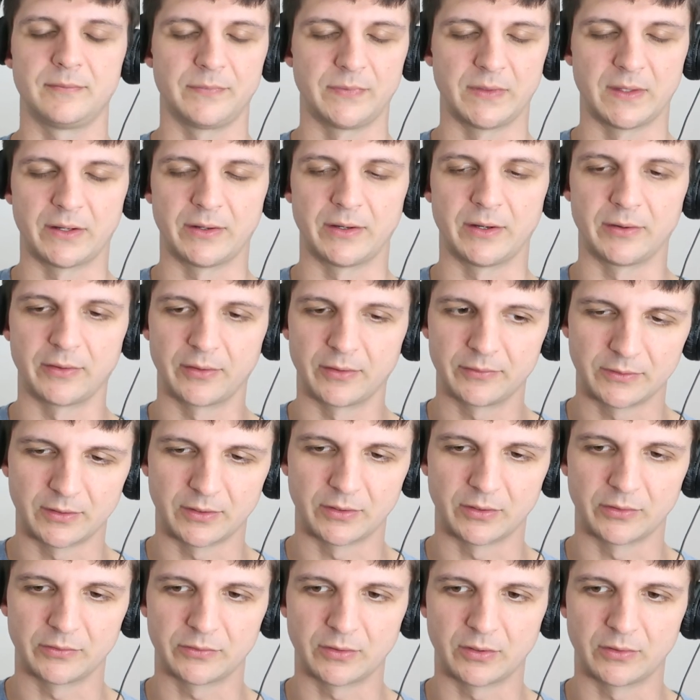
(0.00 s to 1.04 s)
No.
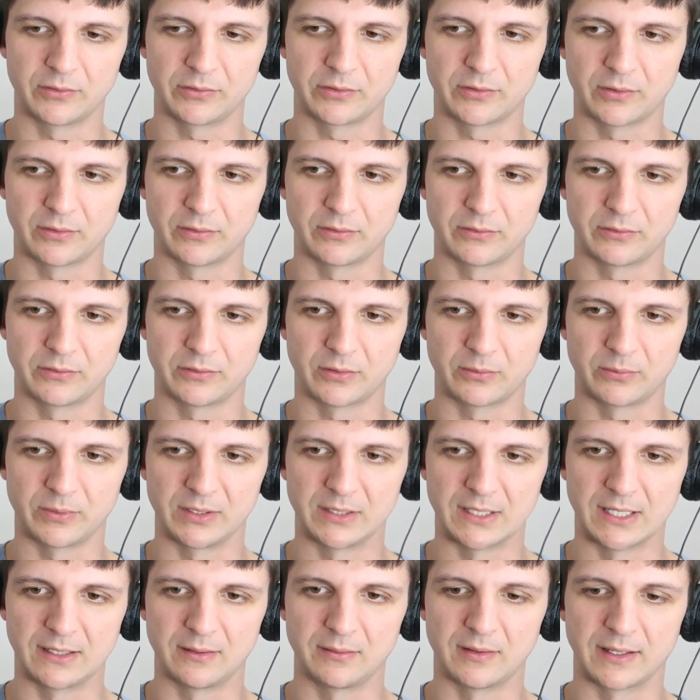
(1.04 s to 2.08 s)
Don't read
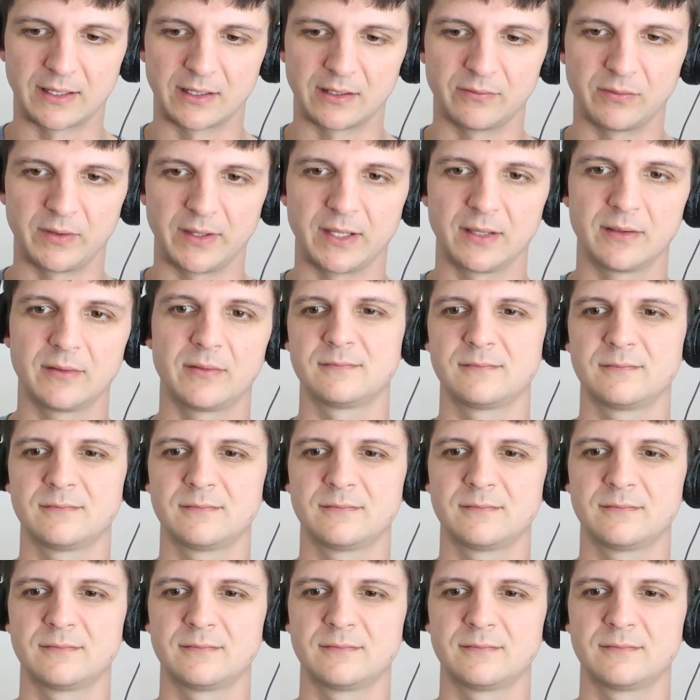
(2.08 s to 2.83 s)
that negatively.